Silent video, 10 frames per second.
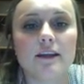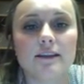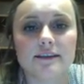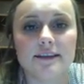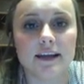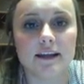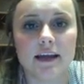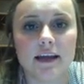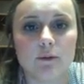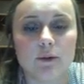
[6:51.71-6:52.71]
The data
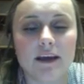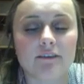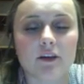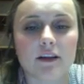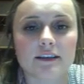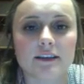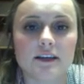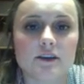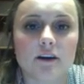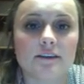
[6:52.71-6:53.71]
that we have collected
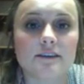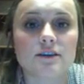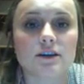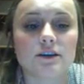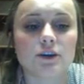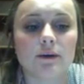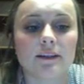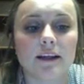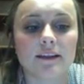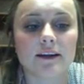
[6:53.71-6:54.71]
is obviously showing
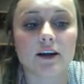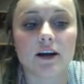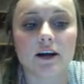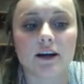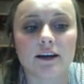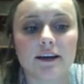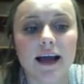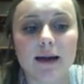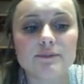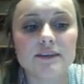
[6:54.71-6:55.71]
that there are gaps,